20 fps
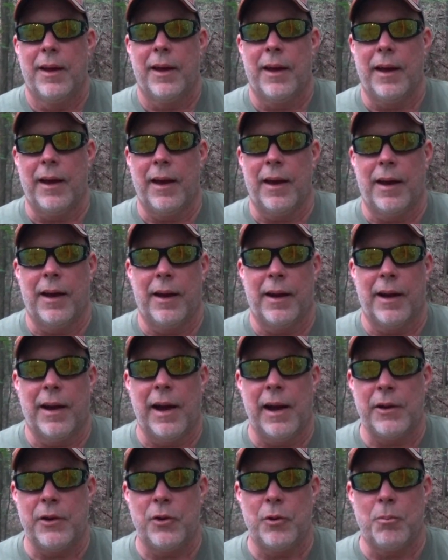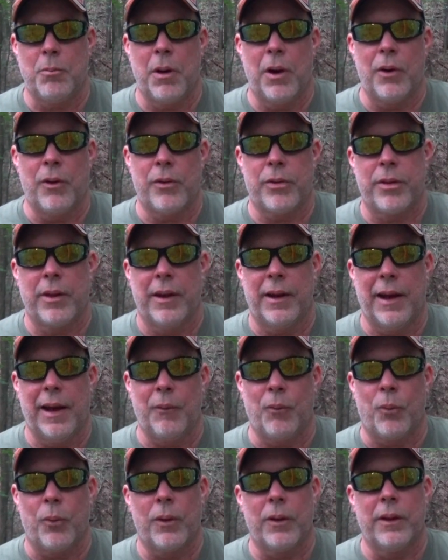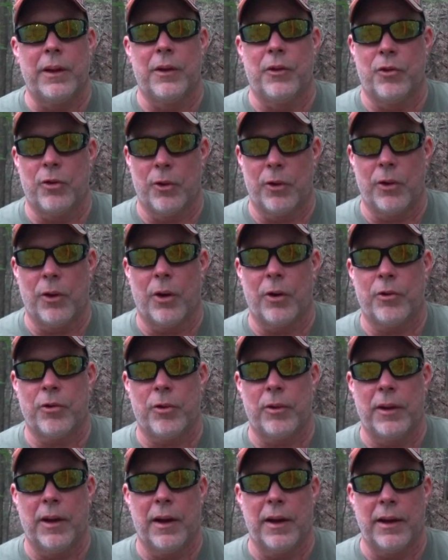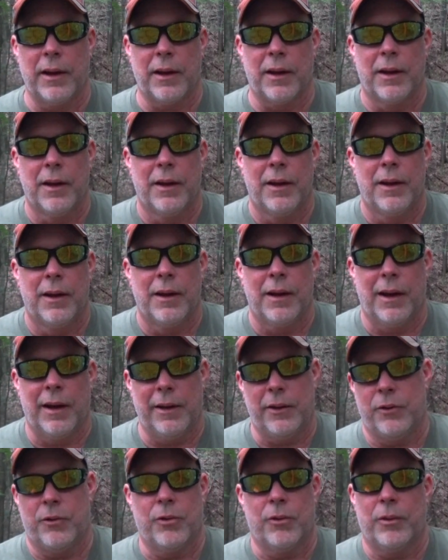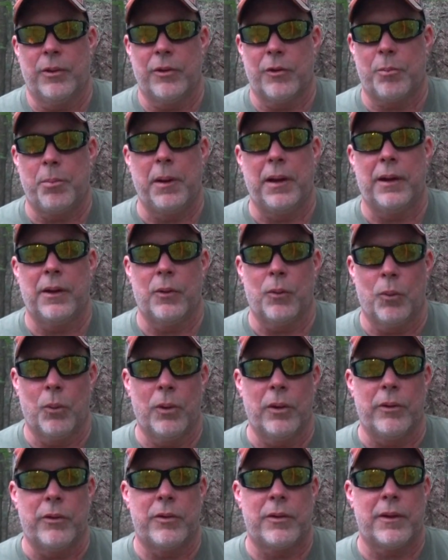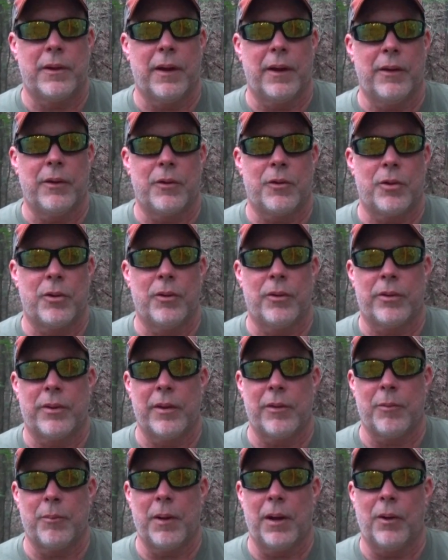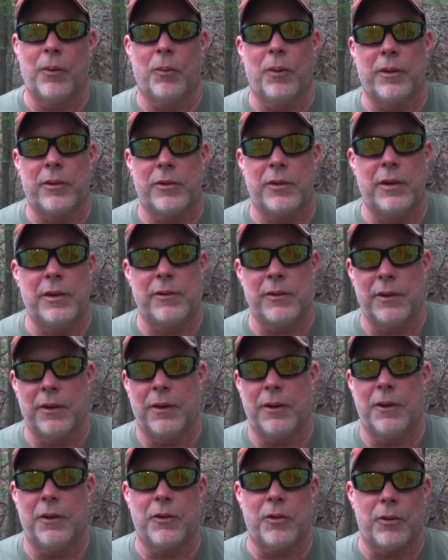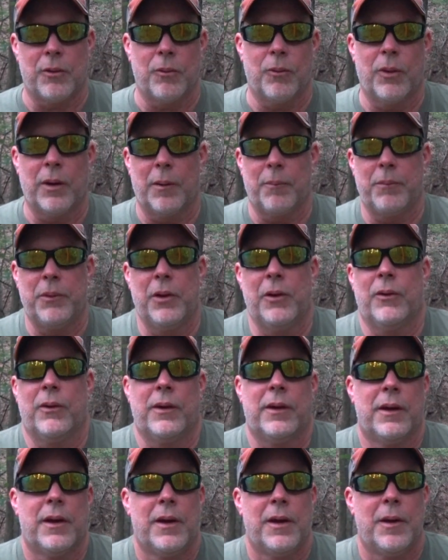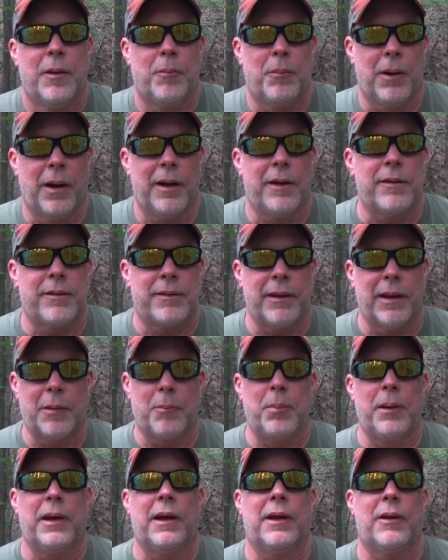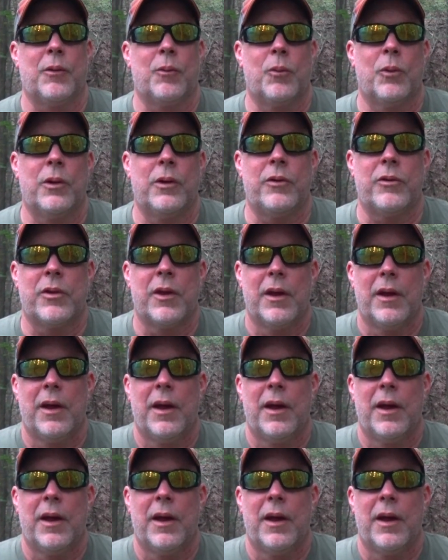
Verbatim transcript: And I do both, and I really enjoy archery hunting. I enjoy just being in the woods, to tell you the truth. Doesn't matter what season it is or what I'm doing, but I just like being in the woods.